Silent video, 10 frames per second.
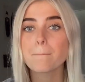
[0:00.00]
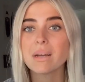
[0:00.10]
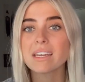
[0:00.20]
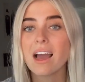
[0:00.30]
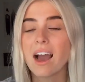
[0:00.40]

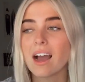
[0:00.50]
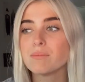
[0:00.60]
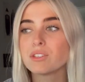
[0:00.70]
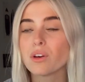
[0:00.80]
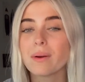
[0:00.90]
But yeah,
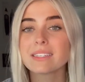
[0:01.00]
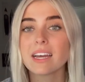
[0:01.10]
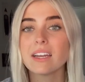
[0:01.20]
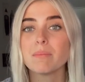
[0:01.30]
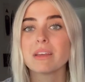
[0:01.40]
I'm so
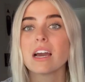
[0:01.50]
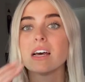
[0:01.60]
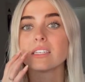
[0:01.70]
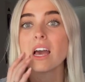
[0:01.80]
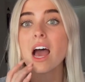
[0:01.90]
excited because